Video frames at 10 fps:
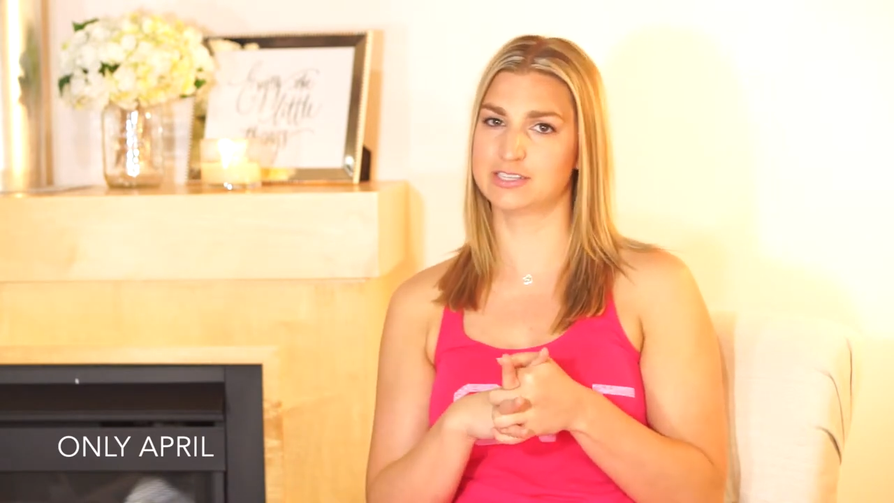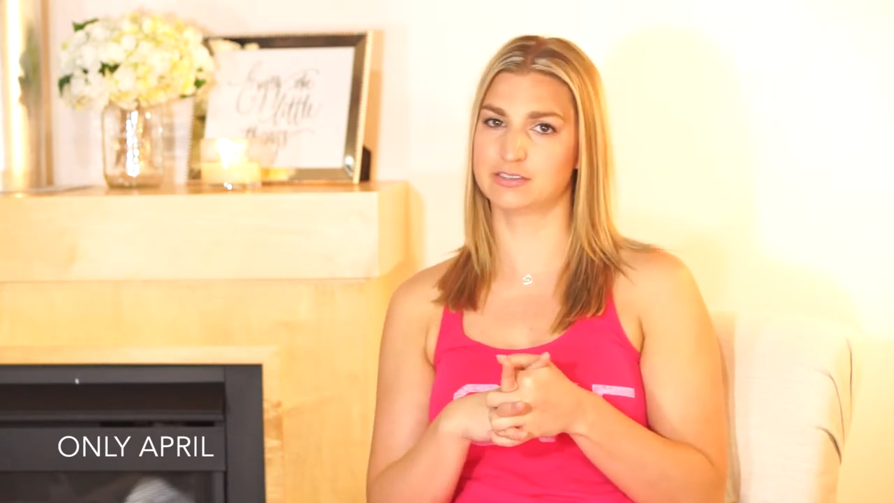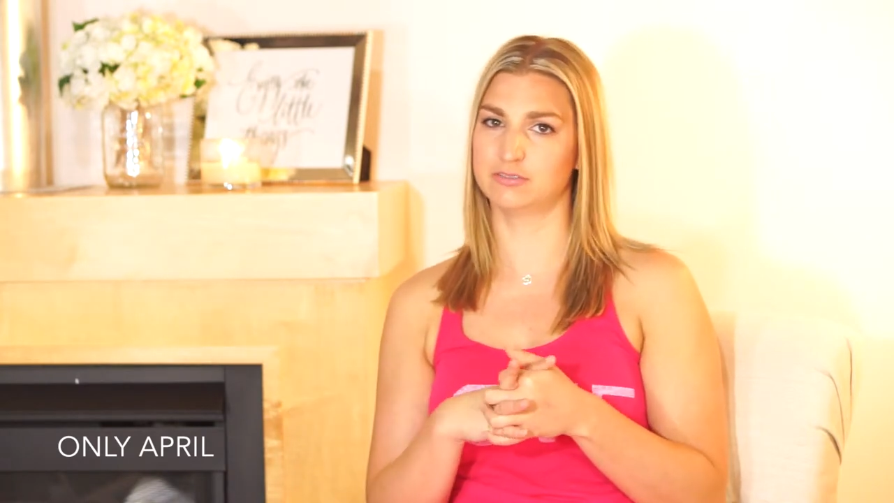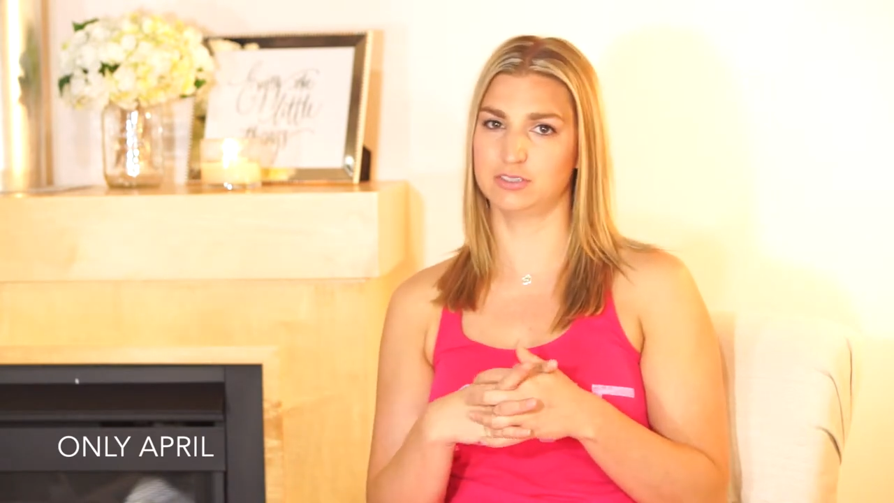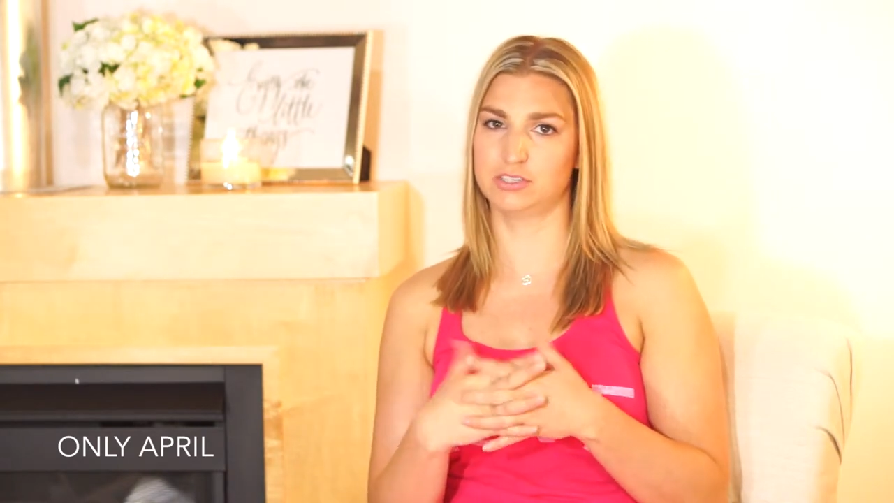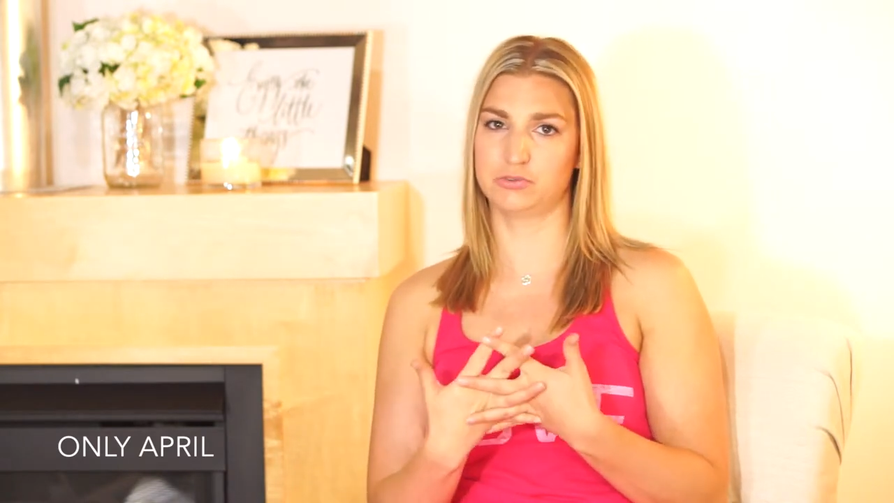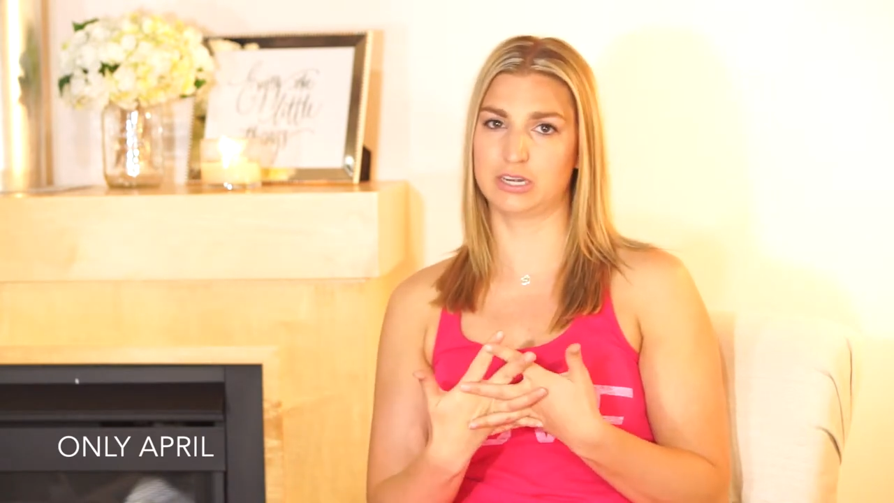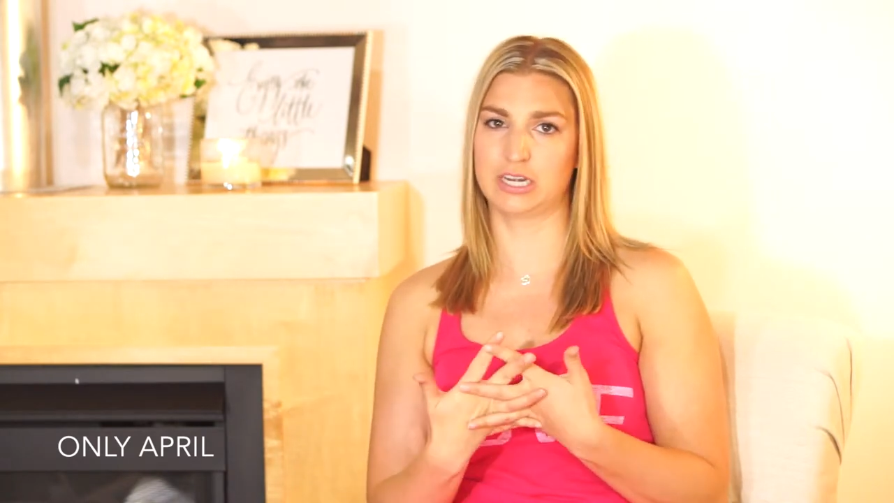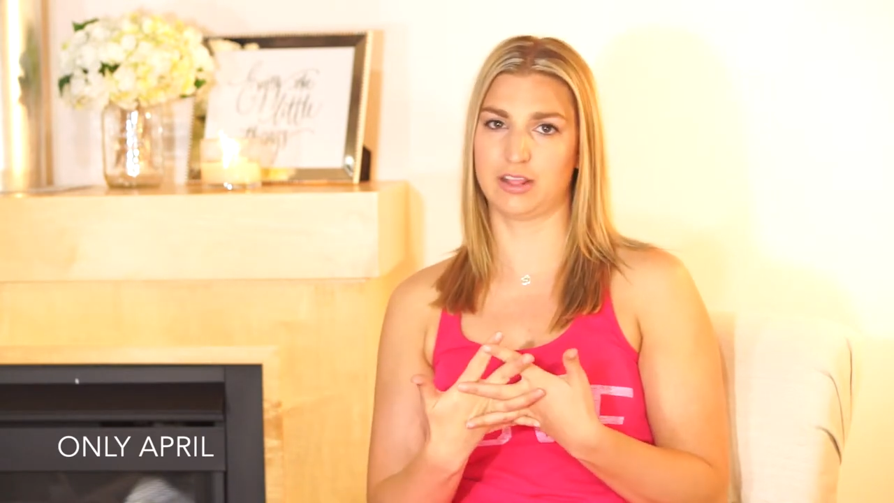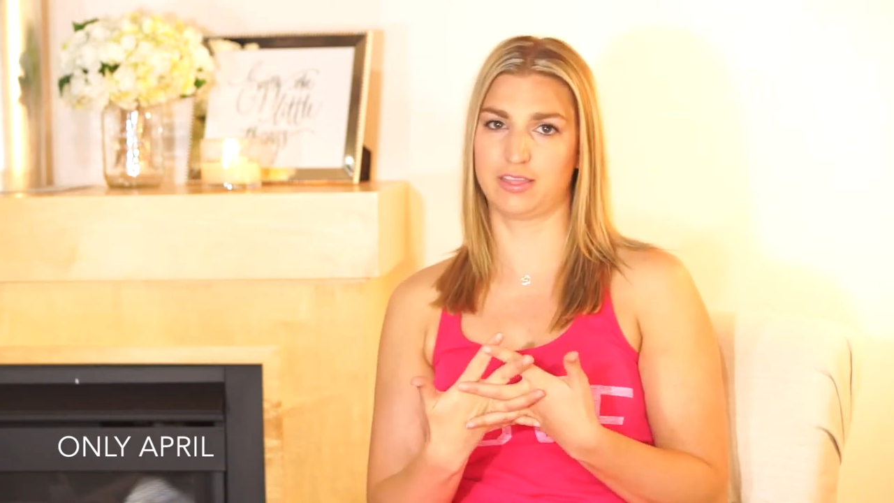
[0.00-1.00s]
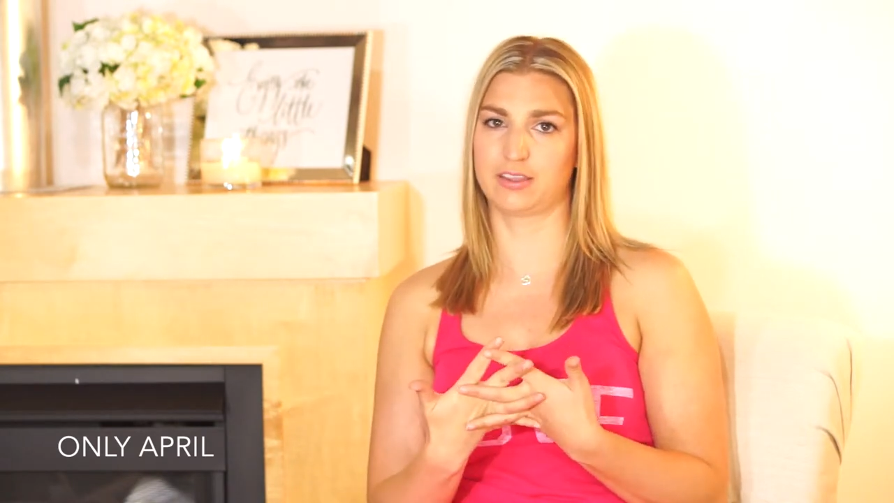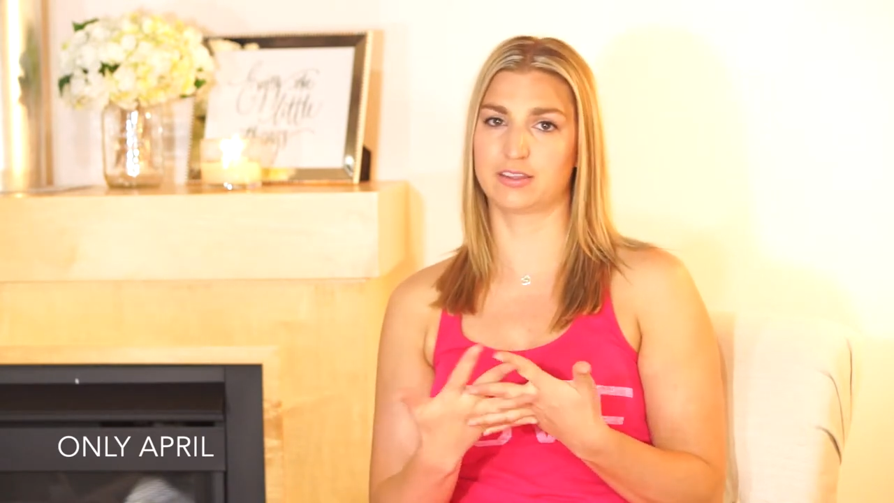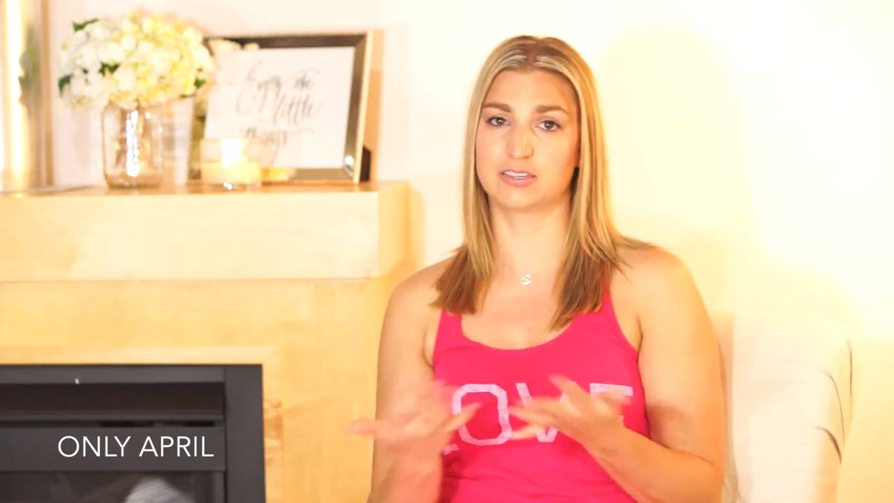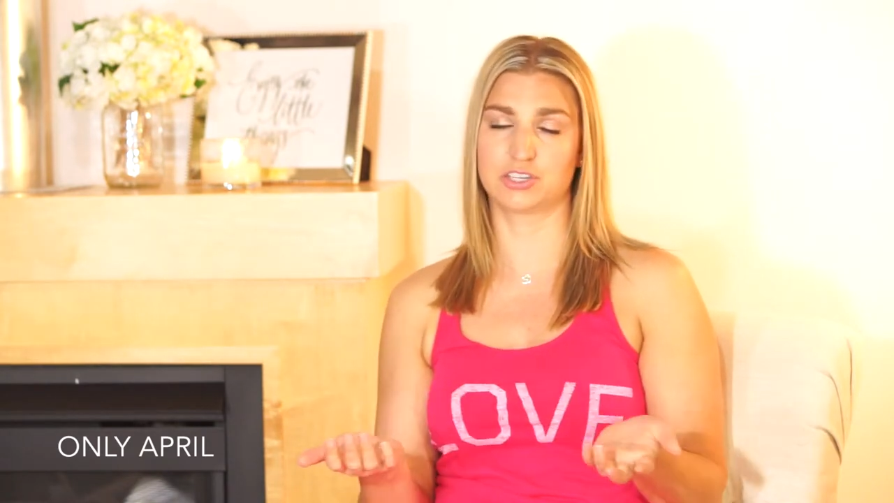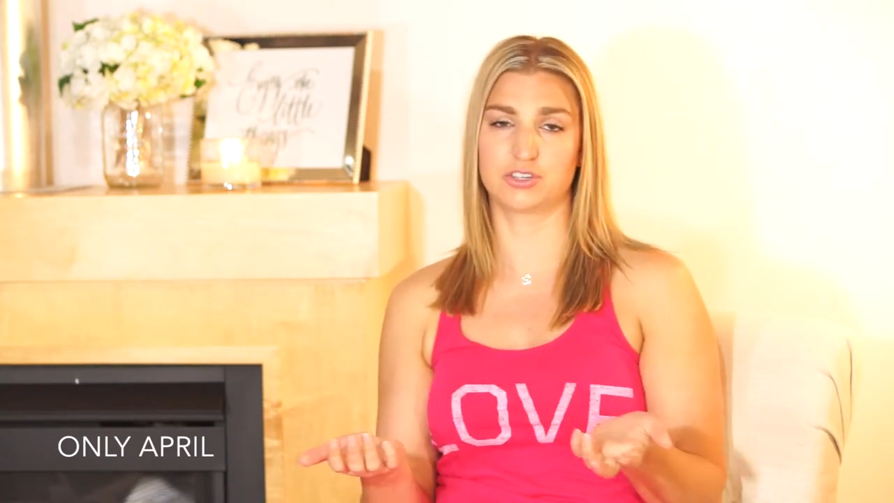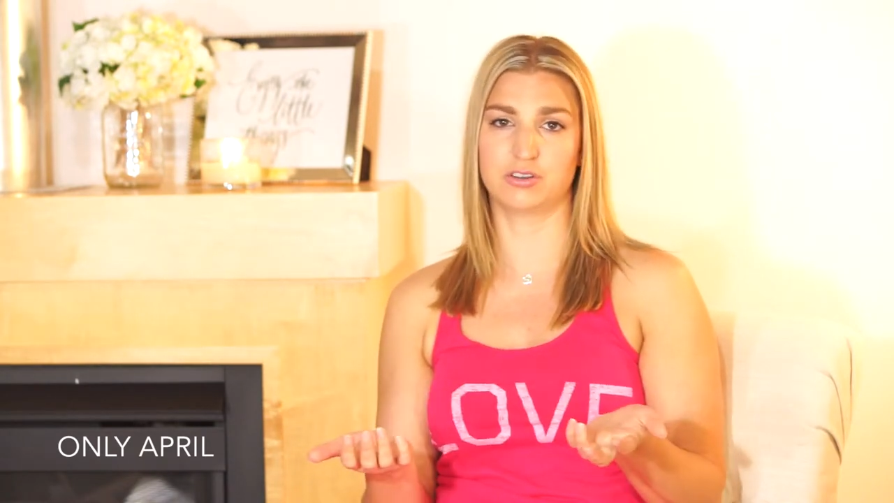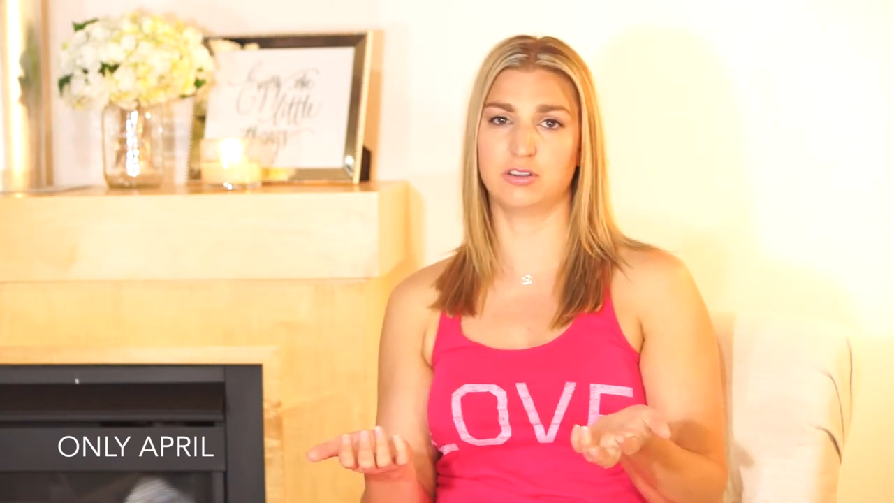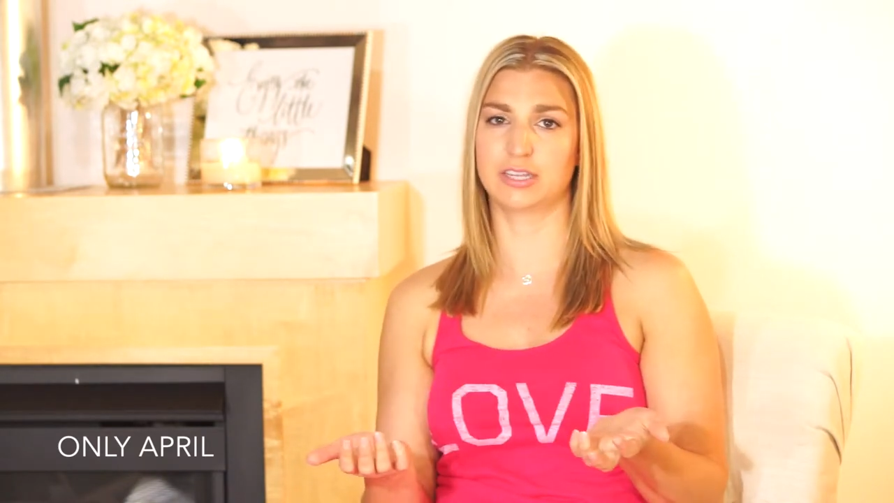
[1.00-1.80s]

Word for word: isn't really doing anything additional,